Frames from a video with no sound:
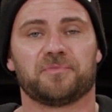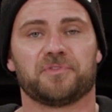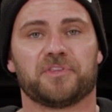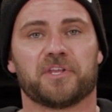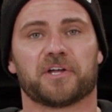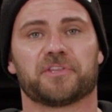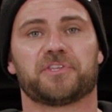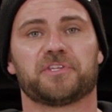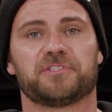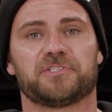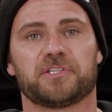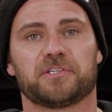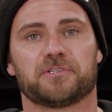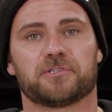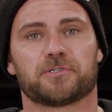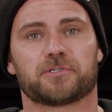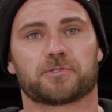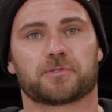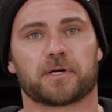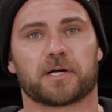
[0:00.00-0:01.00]
Nothing's
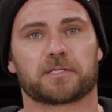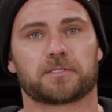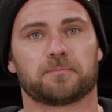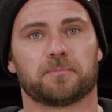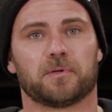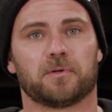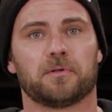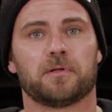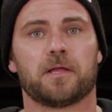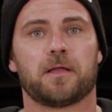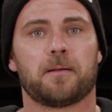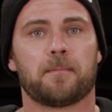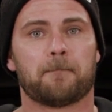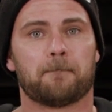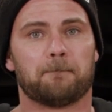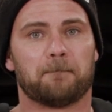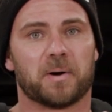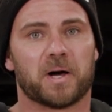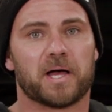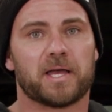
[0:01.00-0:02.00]
indestructible,
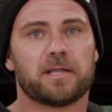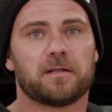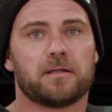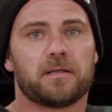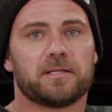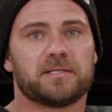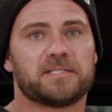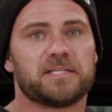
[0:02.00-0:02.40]
but